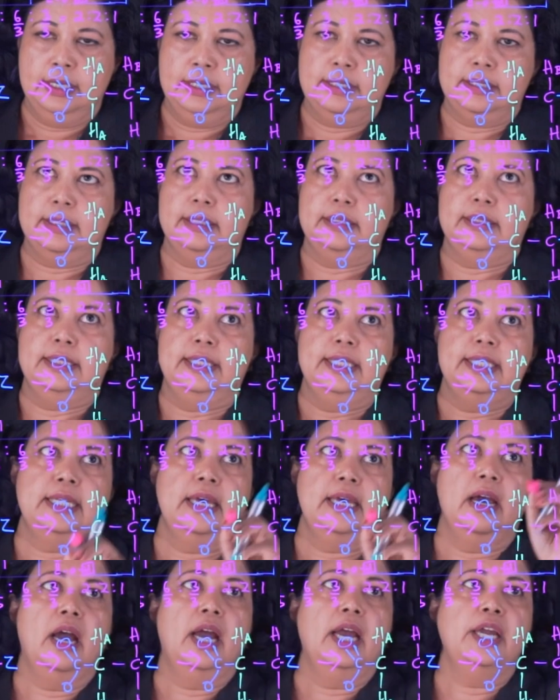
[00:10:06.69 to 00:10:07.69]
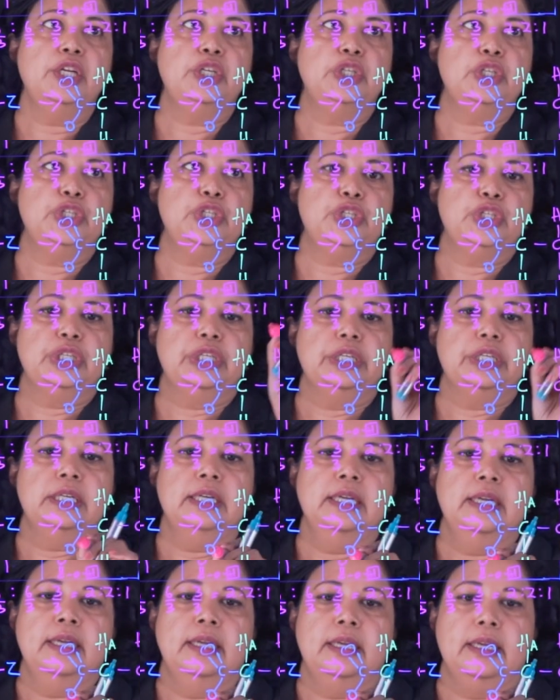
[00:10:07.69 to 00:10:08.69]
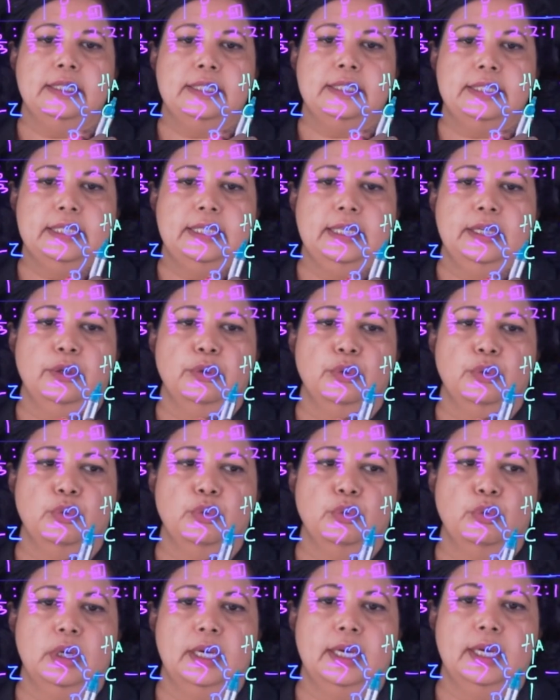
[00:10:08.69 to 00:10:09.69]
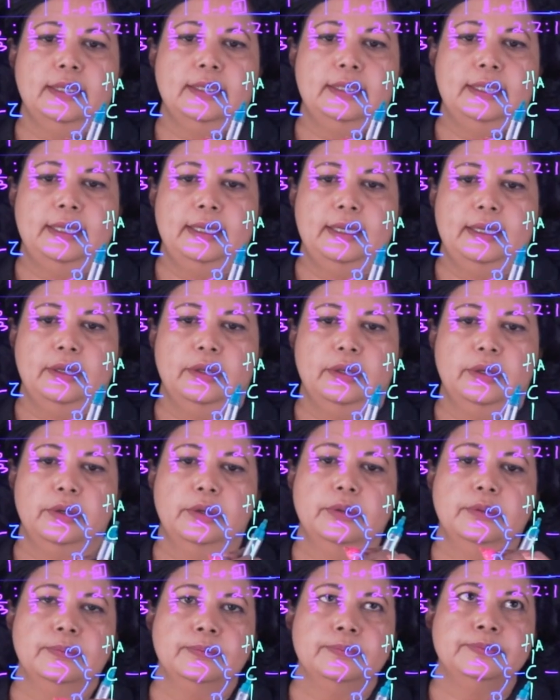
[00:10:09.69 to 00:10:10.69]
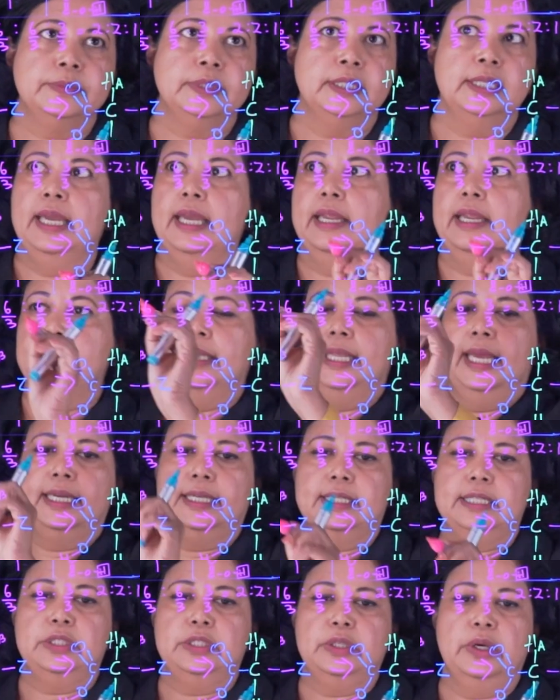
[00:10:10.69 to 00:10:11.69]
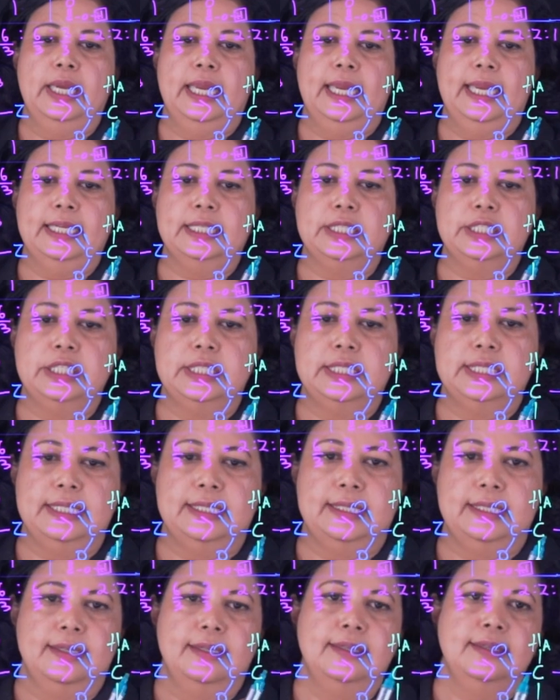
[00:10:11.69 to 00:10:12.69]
So this hydrogen is sitting right here, and that is your HC.